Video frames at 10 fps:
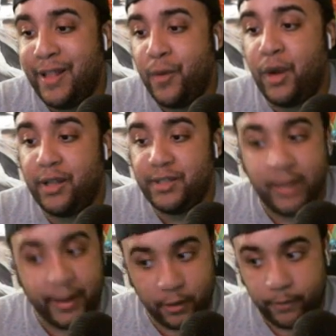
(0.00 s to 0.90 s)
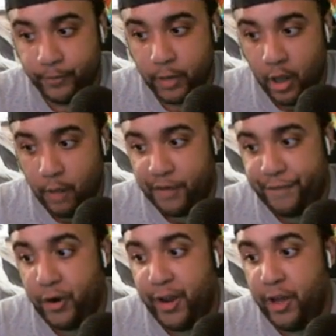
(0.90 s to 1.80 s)
there without his title.
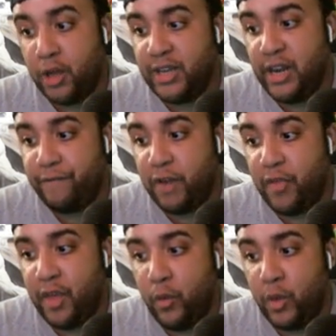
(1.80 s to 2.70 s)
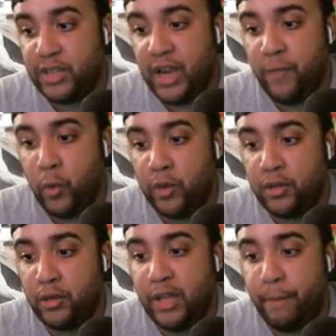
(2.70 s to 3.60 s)
Before he goes any further, he wants everyone to
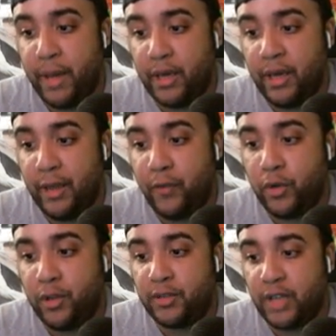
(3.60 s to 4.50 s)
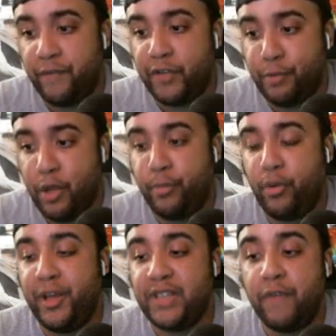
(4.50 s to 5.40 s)
know that Becky is one of the toughest people
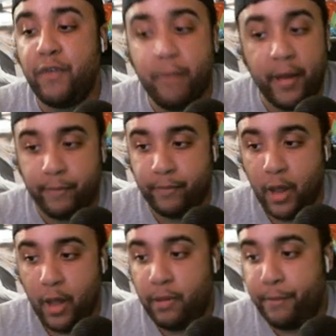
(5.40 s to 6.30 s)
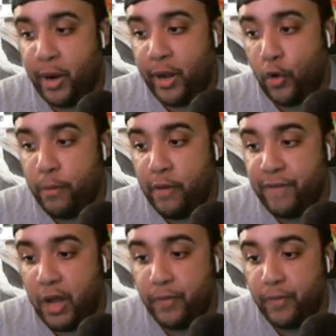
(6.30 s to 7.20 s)
he's ever met. But Baron Corbin
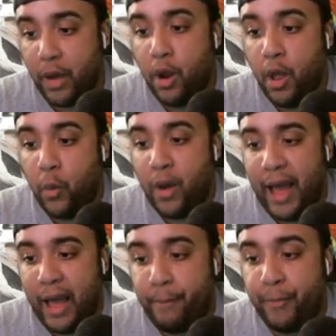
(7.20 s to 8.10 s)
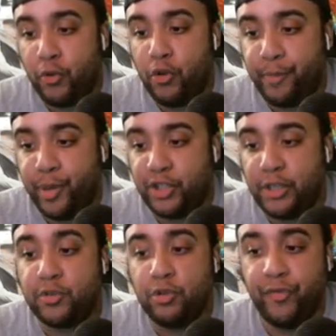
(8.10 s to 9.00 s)
found out what happens when you push
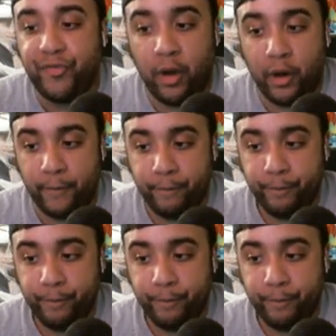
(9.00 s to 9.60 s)
him too far.